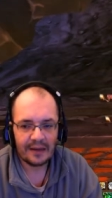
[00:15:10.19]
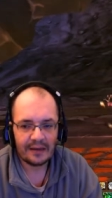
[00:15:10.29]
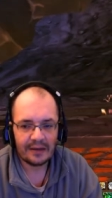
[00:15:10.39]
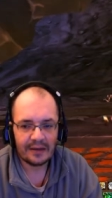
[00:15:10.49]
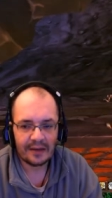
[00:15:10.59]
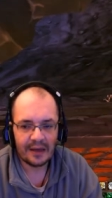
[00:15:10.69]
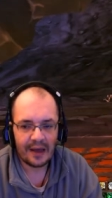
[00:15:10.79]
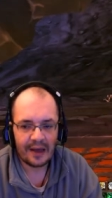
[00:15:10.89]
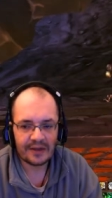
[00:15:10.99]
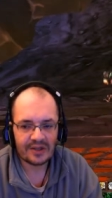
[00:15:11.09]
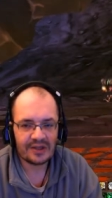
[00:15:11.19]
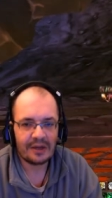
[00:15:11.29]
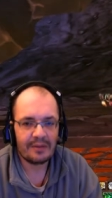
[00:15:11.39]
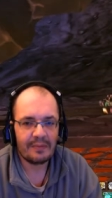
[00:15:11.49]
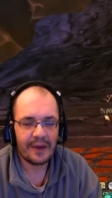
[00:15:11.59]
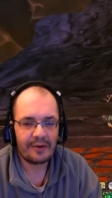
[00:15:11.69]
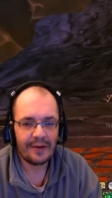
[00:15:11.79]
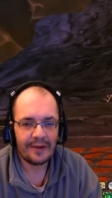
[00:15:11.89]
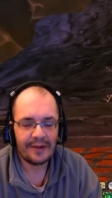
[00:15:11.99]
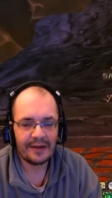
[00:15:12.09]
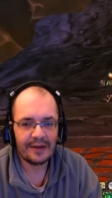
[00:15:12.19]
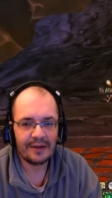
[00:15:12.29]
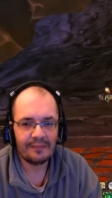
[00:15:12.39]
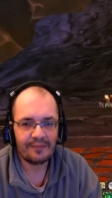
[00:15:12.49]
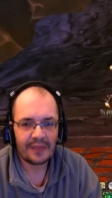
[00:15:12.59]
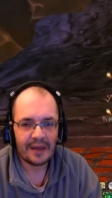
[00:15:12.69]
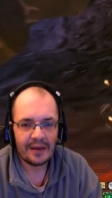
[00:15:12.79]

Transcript: And yeah, I just sat in the background and let him